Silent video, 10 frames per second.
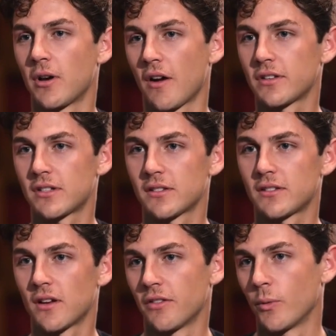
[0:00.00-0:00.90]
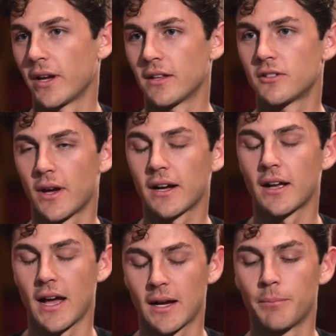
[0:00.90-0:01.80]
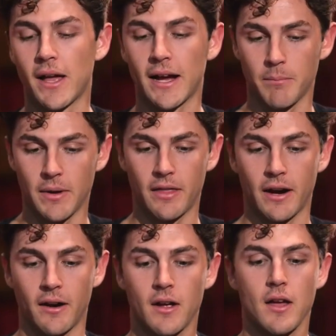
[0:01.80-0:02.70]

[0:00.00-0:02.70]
but obviously it's on the weekend, so I can play. I can be there.